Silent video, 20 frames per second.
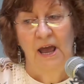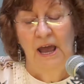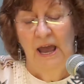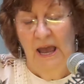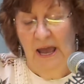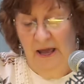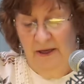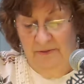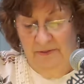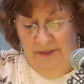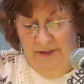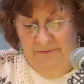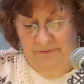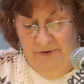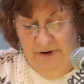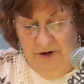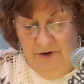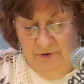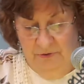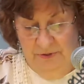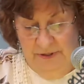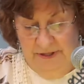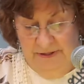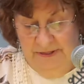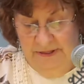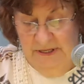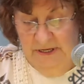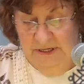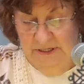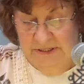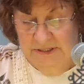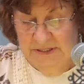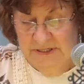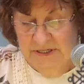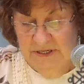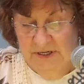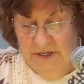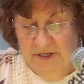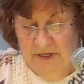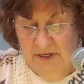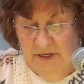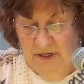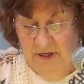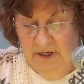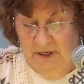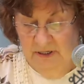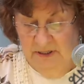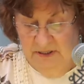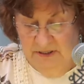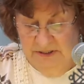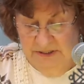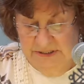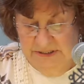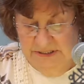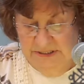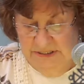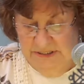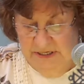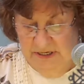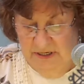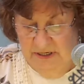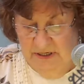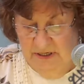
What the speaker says: And they figure that this is